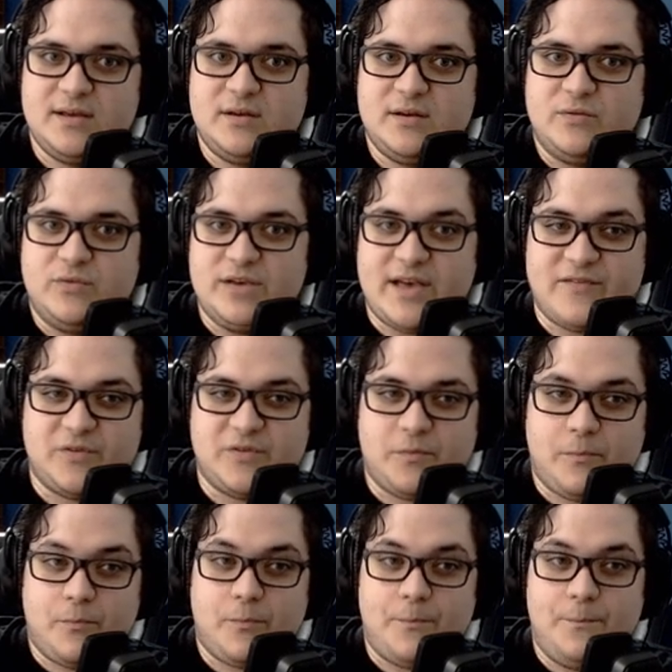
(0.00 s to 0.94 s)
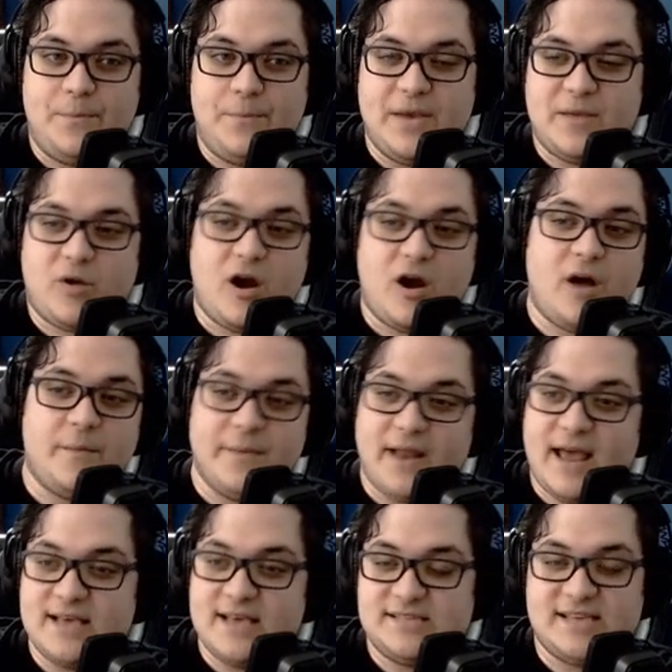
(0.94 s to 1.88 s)
we have a big problem,
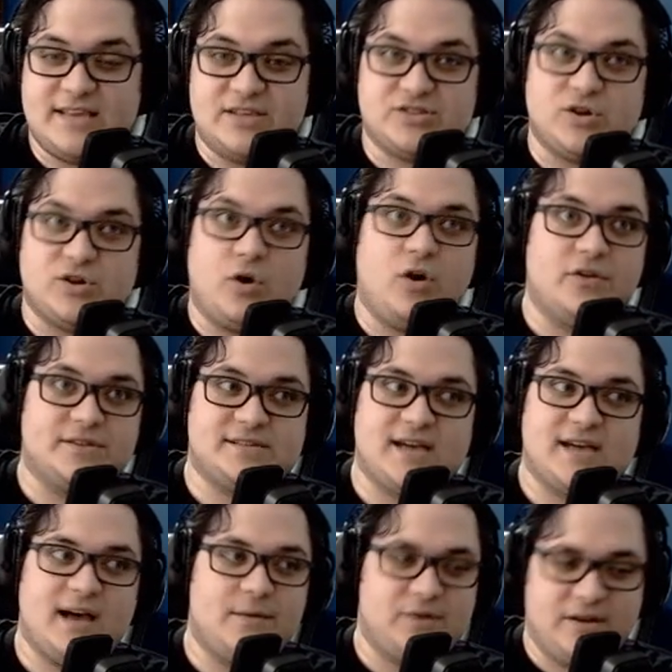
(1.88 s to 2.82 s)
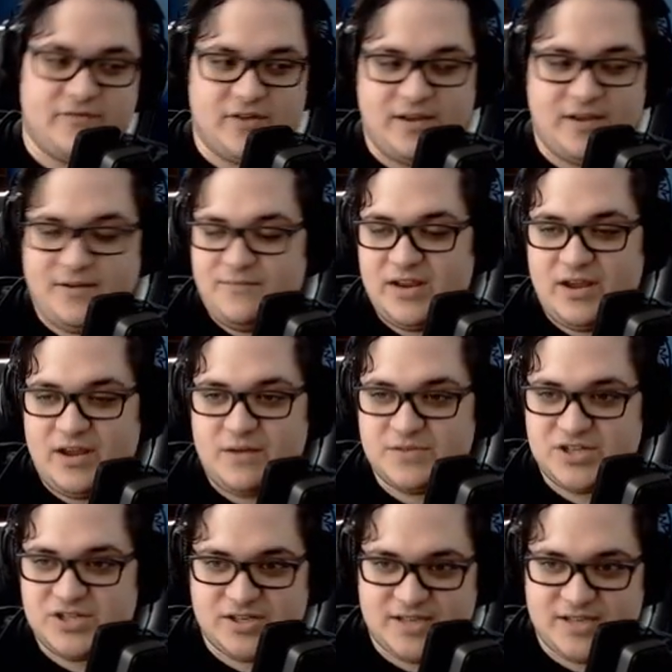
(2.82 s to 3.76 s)
and I say this all the time on every video. I'm
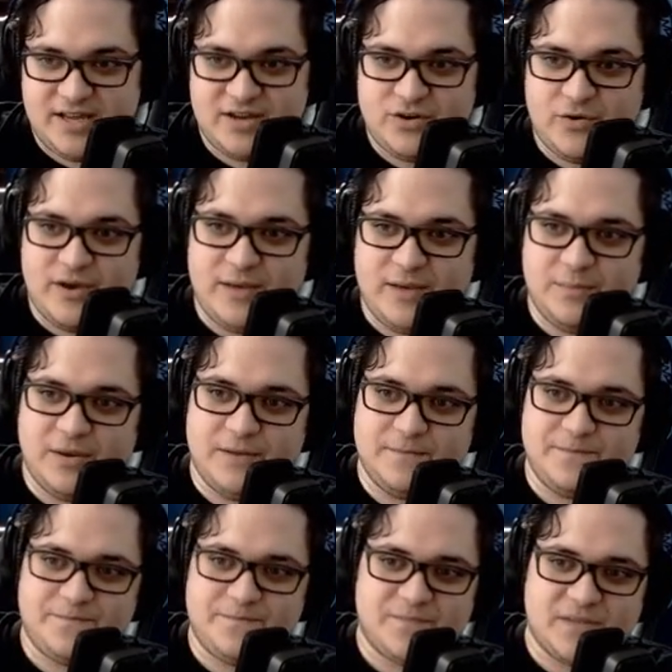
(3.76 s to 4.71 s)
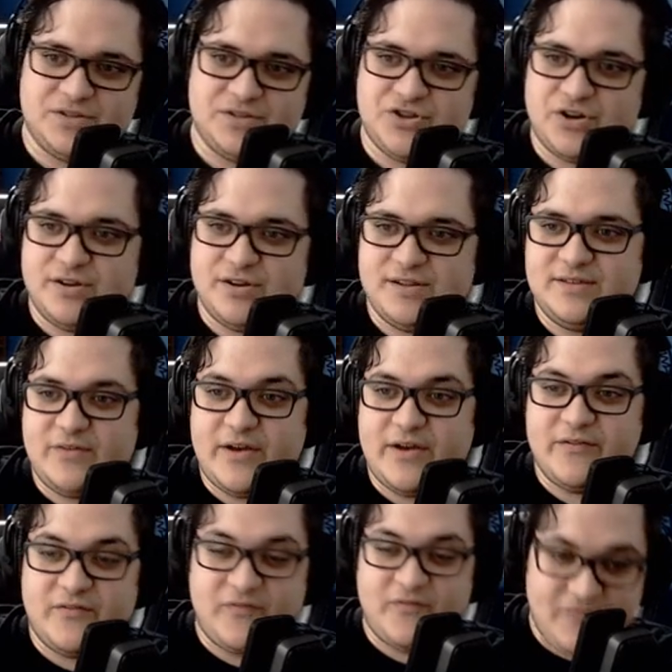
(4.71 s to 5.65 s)
sure it's getting annoying, but journal we
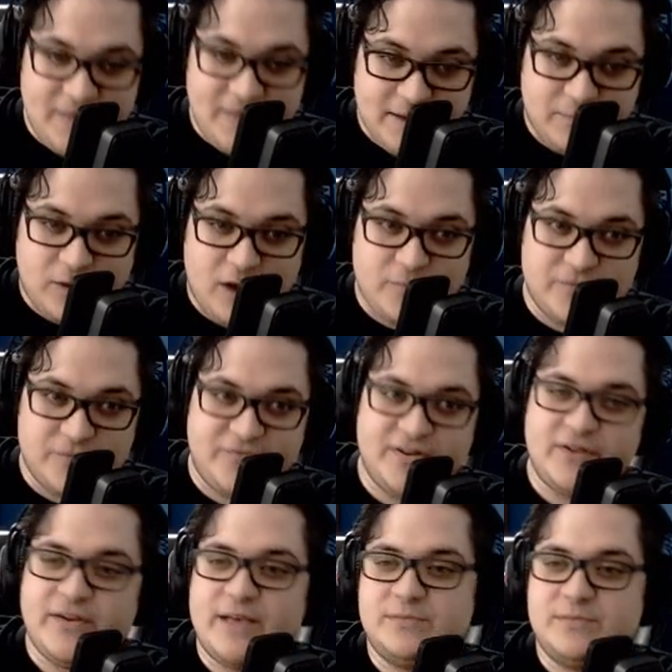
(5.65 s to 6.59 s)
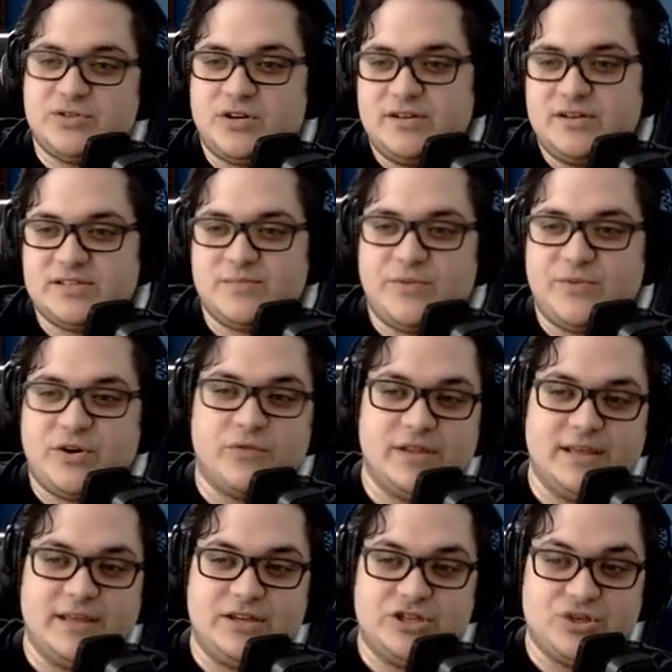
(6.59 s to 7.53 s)
have a big problem with video game journalism. We don't
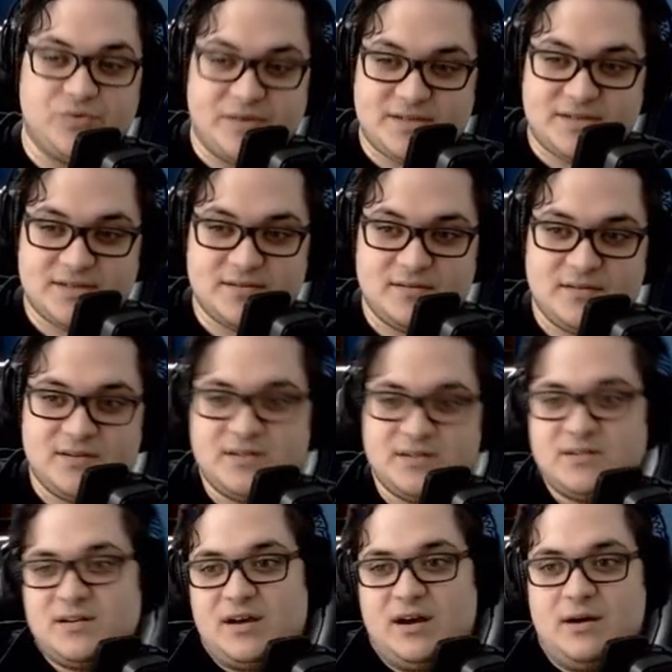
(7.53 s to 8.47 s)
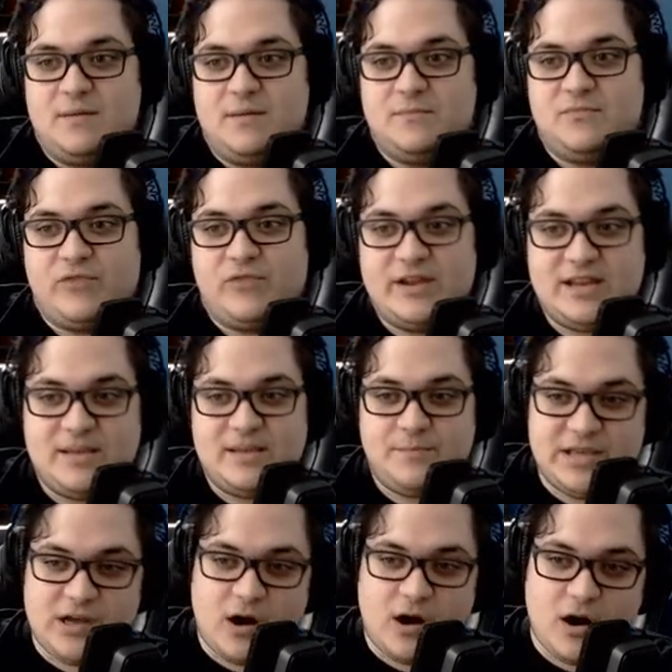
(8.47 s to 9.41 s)
really do it. Um, reading
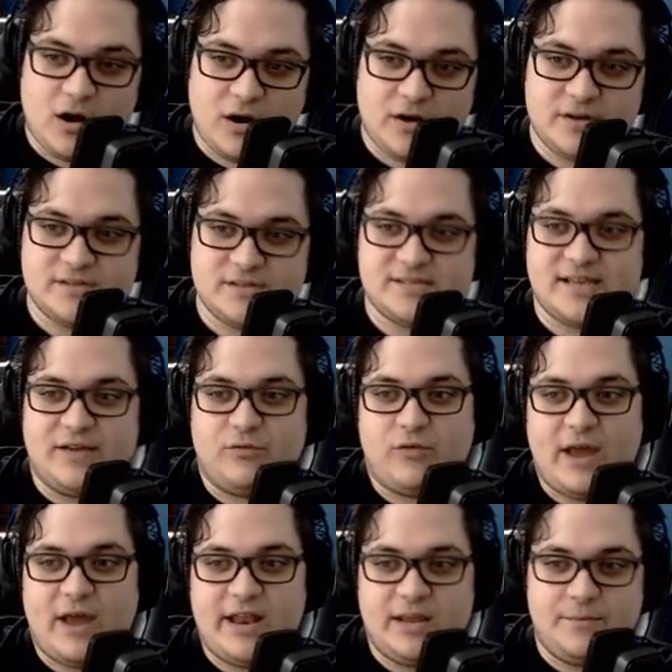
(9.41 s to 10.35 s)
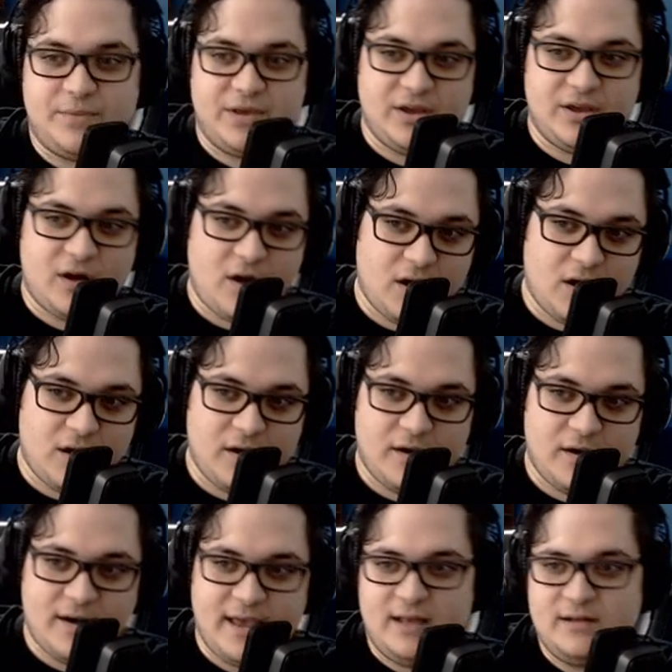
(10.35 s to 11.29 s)
P Rs and writing P
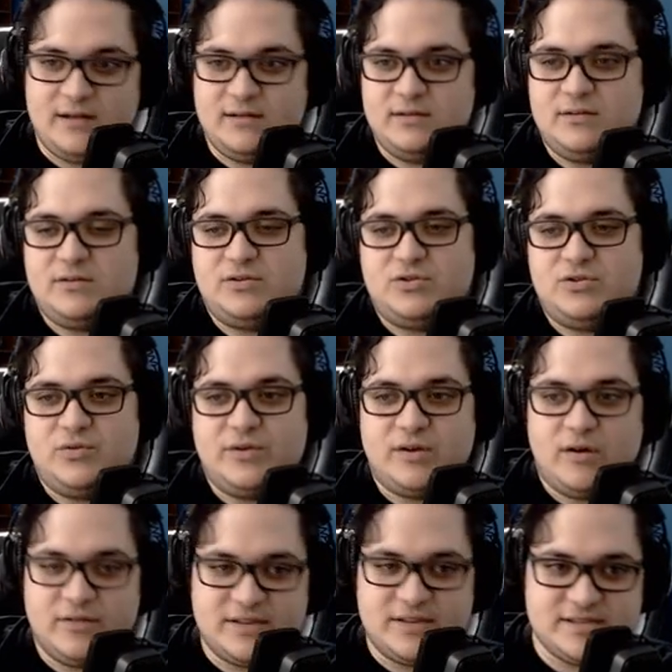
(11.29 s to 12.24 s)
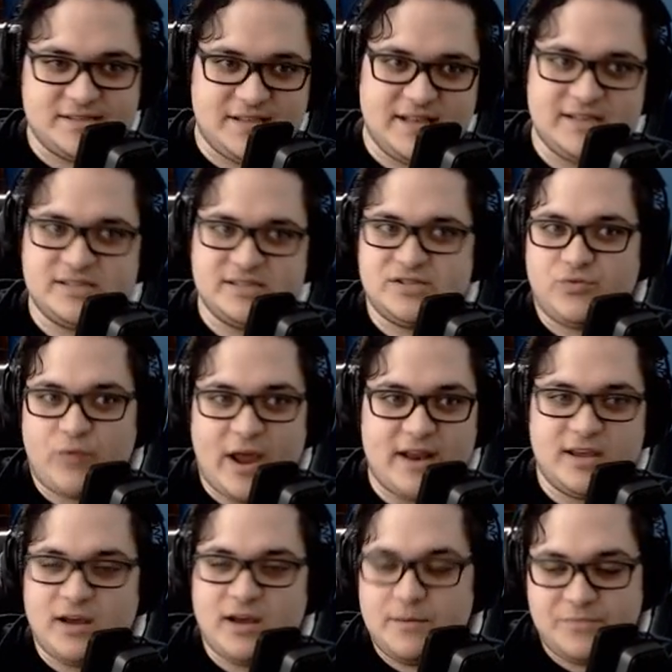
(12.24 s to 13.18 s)
R and doing all these things,
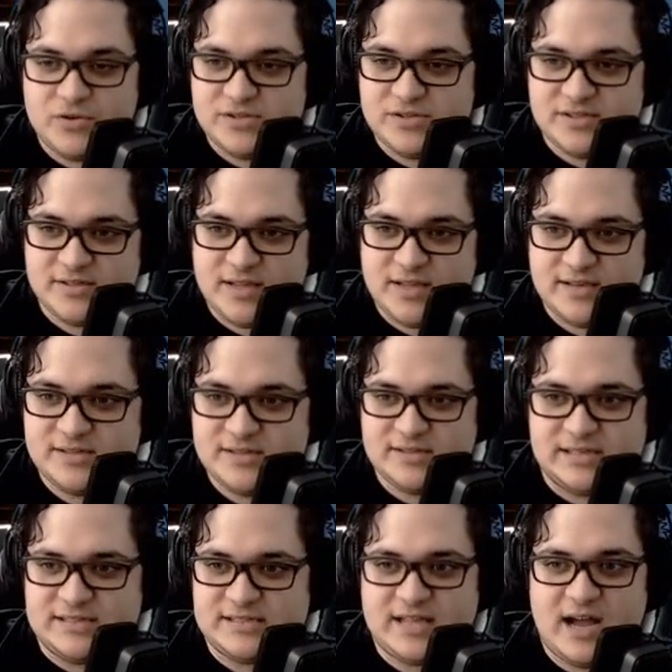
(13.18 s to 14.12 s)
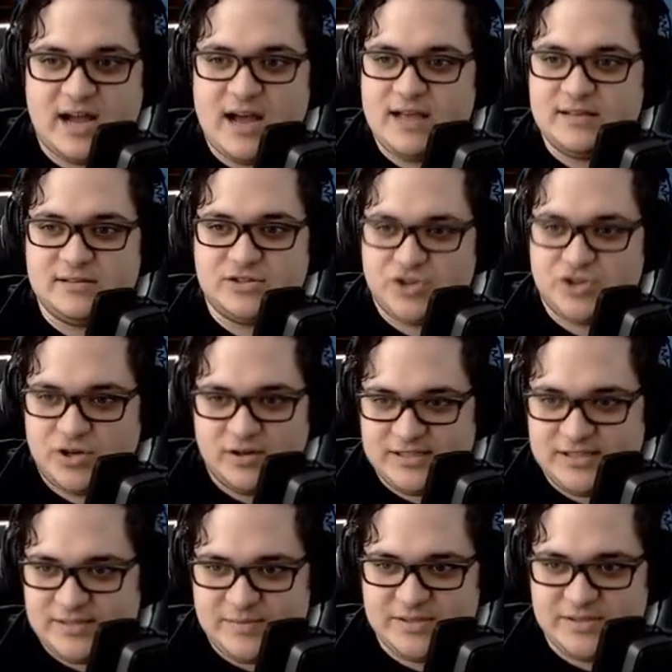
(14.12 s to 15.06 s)
writing up those things is not
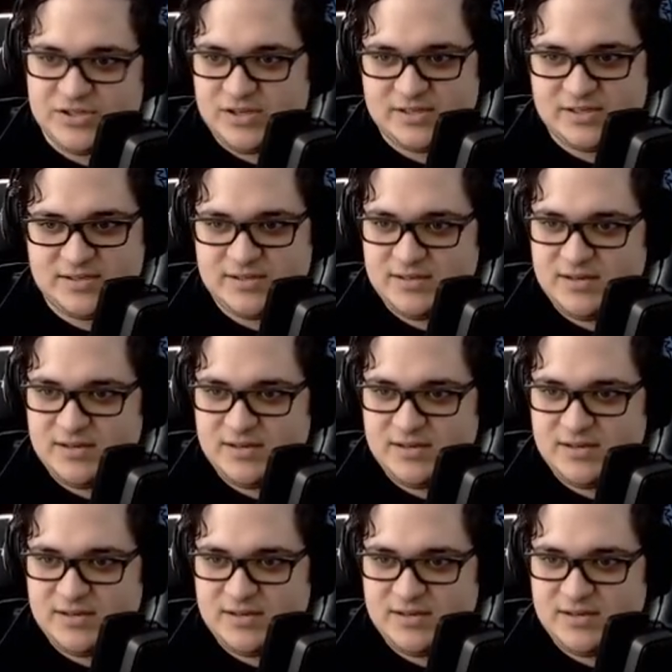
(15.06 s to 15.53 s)
journalism. It's just